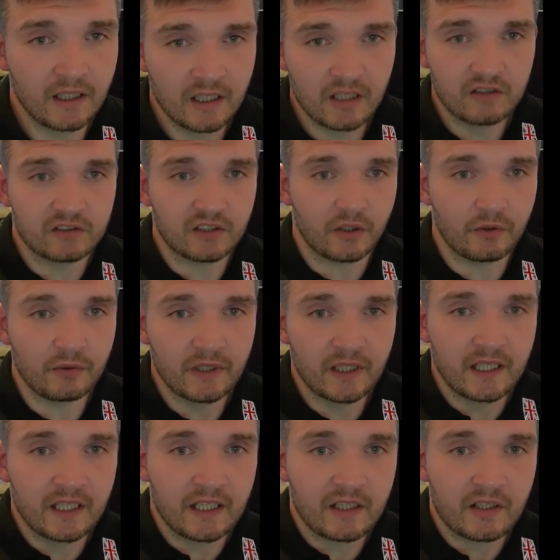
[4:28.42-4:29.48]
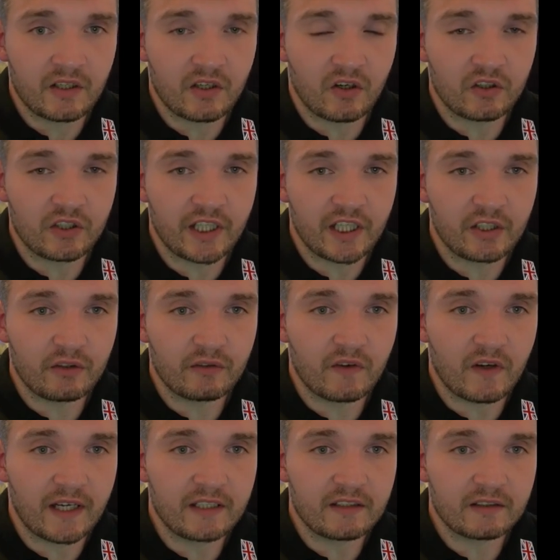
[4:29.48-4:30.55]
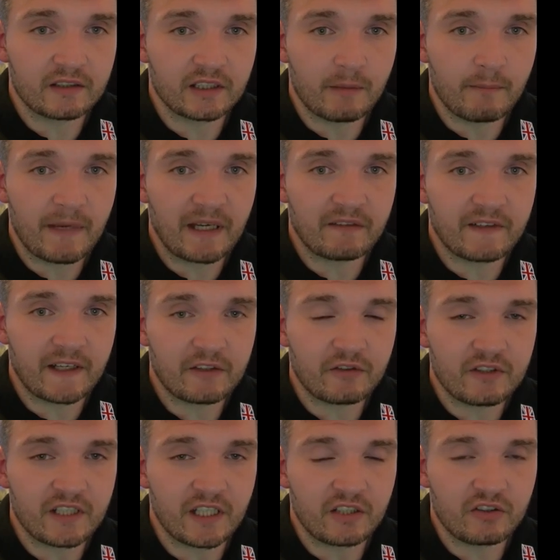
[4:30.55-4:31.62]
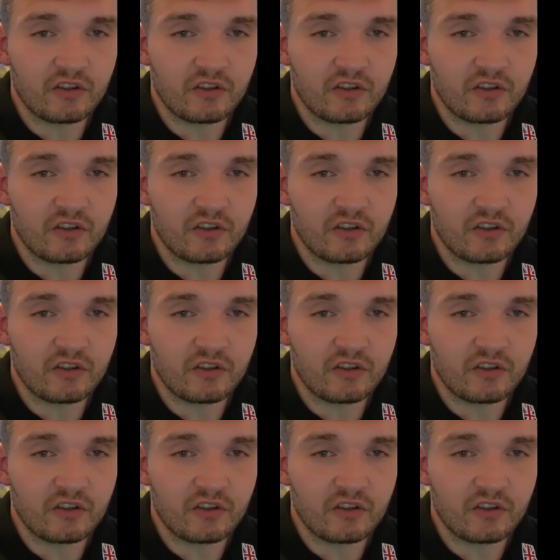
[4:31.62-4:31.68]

So on here, you'll find, so manufacturers is